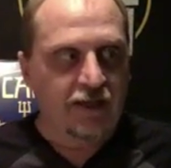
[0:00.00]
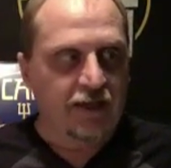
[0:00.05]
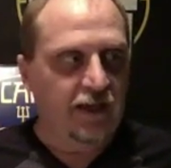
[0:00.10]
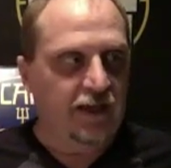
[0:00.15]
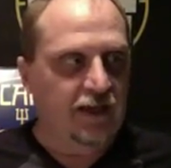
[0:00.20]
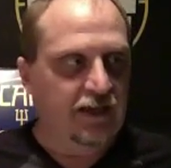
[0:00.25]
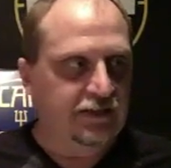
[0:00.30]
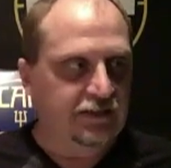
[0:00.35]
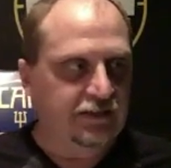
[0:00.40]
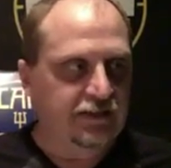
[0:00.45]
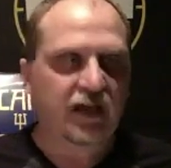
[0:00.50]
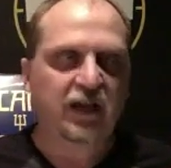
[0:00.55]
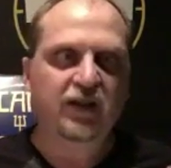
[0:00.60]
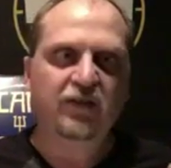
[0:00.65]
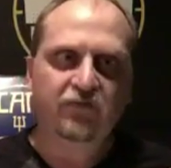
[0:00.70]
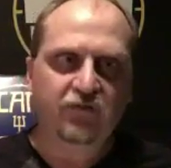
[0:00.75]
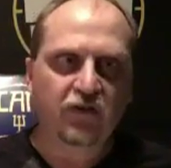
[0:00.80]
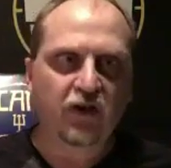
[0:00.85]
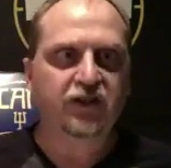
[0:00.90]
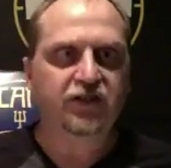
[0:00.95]
and kind
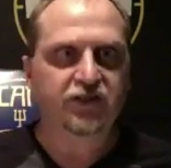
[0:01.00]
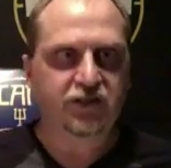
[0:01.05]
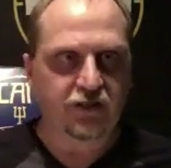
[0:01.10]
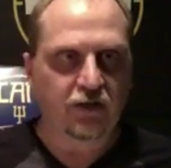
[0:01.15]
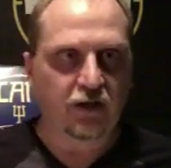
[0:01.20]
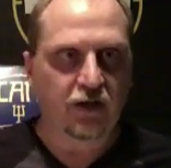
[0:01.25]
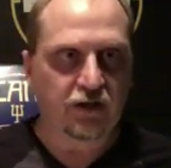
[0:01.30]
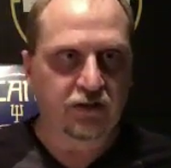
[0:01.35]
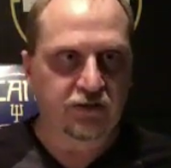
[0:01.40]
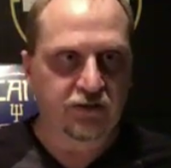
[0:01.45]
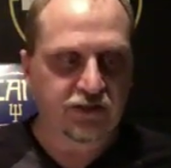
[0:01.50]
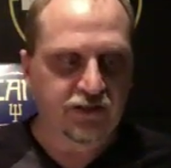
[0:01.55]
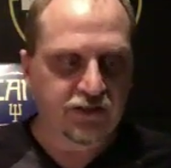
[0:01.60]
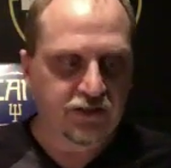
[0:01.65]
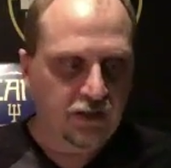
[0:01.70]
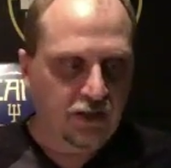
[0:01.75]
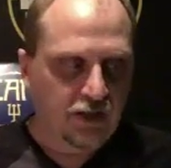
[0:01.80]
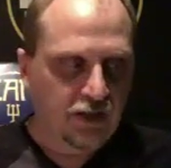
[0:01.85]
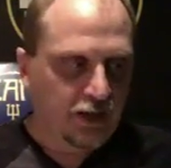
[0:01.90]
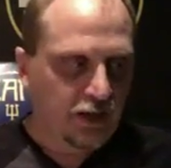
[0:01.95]
of fun
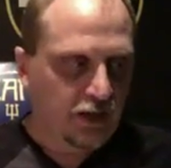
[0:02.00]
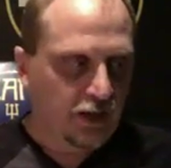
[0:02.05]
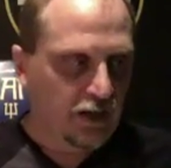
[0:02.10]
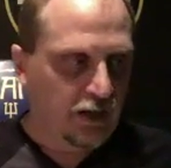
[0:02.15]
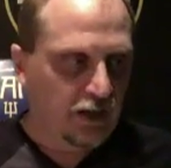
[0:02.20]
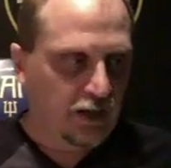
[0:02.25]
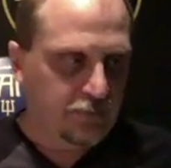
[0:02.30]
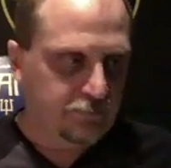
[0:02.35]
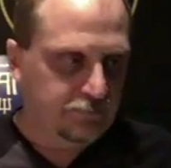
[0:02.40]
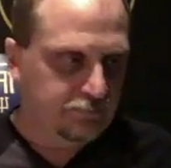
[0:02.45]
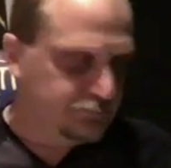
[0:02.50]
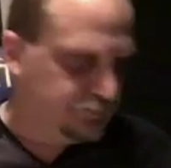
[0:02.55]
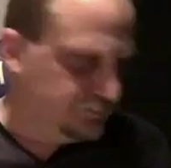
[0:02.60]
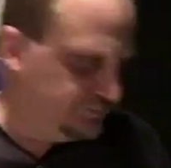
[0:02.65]
songs. Let